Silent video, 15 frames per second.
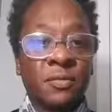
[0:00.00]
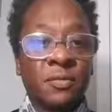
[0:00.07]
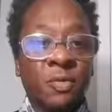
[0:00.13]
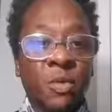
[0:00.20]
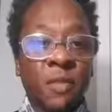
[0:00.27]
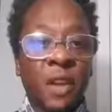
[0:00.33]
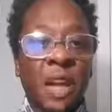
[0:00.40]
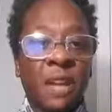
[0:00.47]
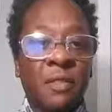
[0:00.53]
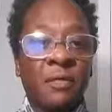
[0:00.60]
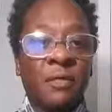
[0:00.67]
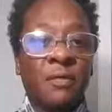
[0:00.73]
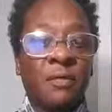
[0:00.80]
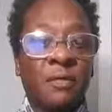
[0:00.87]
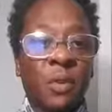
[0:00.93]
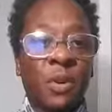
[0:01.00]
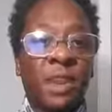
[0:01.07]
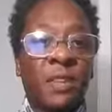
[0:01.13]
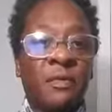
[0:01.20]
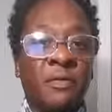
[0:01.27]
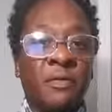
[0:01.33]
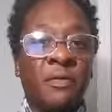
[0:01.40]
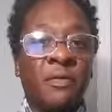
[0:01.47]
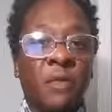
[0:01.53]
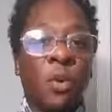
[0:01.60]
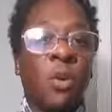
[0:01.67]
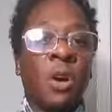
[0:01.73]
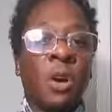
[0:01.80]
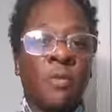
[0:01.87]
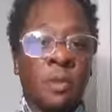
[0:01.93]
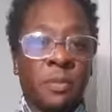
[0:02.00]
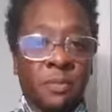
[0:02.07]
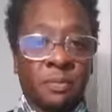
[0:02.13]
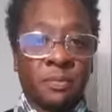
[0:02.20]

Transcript: We've had forty-four of them.